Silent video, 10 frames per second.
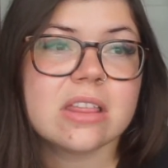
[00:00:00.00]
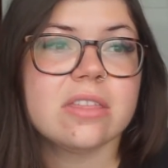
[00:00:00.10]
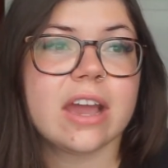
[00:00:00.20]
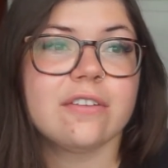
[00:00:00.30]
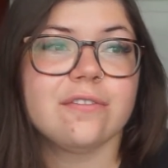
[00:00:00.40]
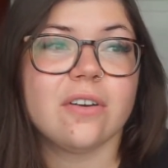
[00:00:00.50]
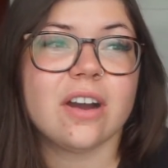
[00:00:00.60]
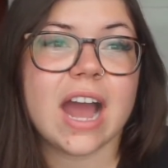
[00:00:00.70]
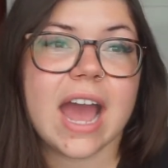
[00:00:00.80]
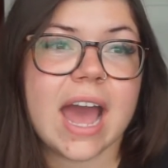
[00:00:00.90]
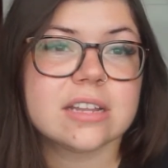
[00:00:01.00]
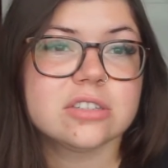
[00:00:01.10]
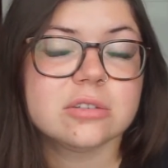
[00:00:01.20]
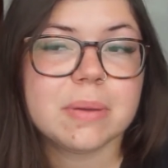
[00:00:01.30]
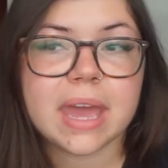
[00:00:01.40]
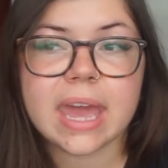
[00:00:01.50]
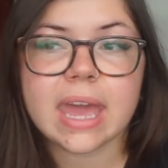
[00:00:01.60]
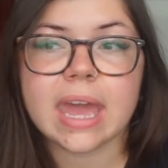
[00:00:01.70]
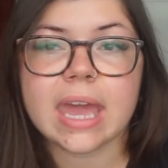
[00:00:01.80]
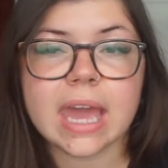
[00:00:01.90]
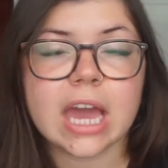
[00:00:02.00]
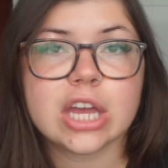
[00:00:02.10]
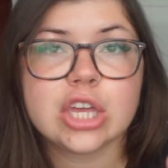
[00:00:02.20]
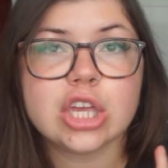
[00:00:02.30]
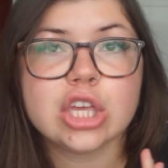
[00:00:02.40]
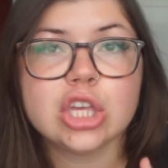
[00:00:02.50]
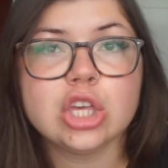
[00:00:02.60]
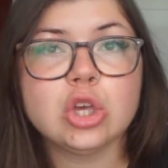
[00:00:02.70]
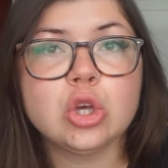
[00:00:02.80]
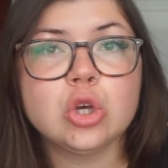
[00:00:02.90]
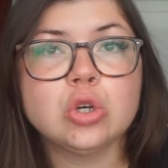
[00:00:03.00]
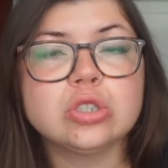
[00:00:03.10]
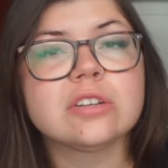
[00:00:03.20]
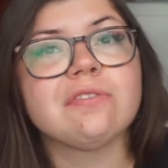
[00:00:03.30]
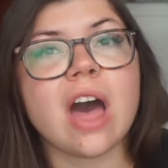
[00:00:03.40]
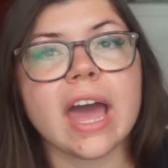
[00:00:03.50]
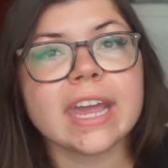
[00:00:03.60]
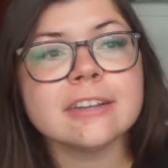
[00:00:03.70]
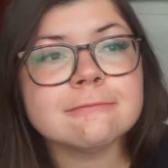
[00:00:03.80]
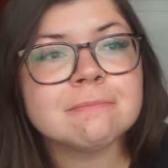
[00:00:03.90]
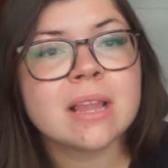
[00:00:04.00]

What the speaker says: Therefore I had to pay a huge fine.